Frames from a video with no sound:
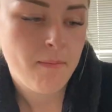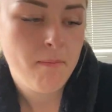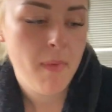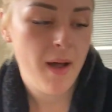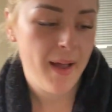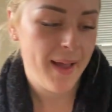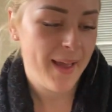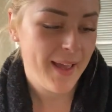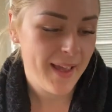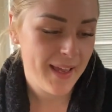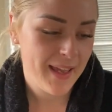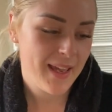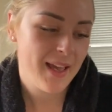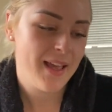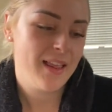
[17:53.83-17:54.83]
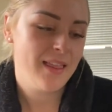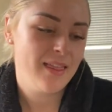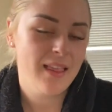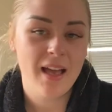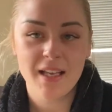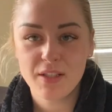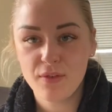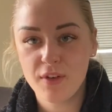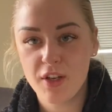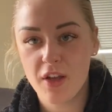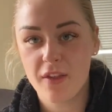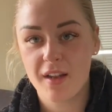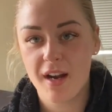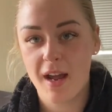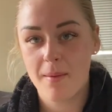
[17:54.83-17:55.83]
My last video
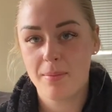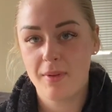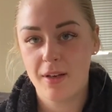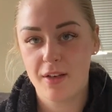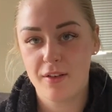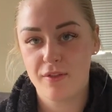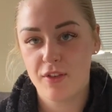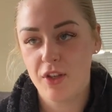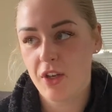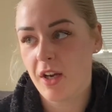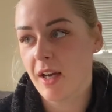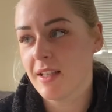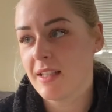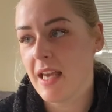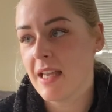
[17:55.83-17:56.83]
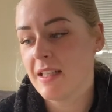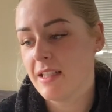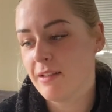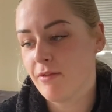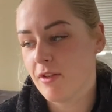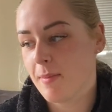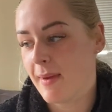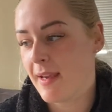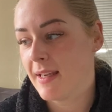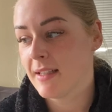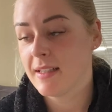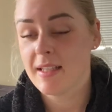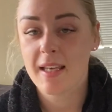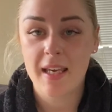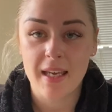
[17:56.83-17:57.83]
that I uploaded for you guys ended with me in
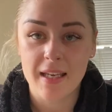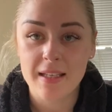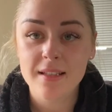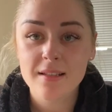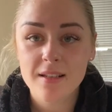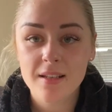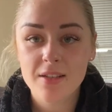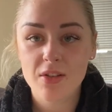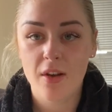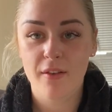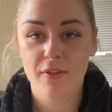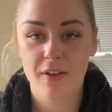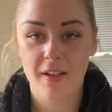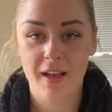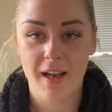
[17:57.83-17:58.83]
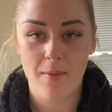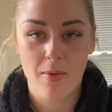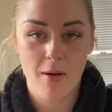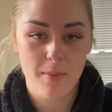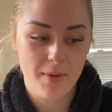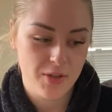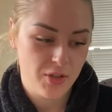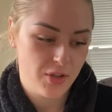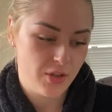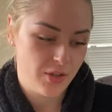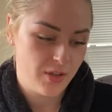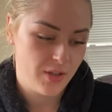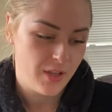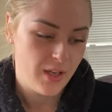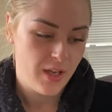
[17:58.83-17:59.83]
tears. So I feel like I probably should
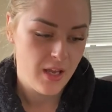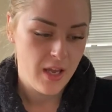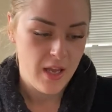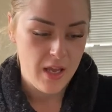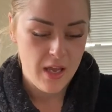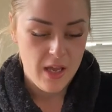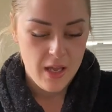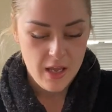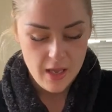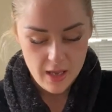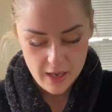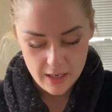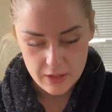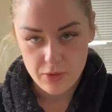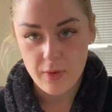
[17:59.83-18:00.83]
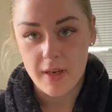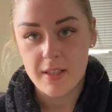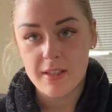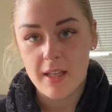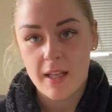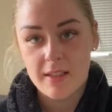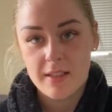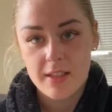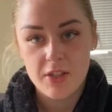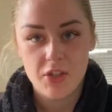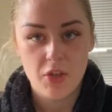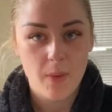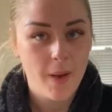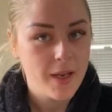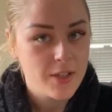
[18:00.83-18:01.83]
just address that
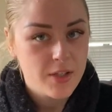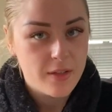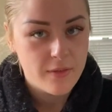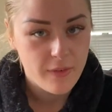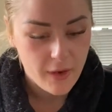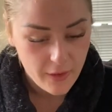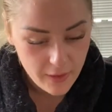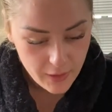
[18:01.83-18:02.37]
situation very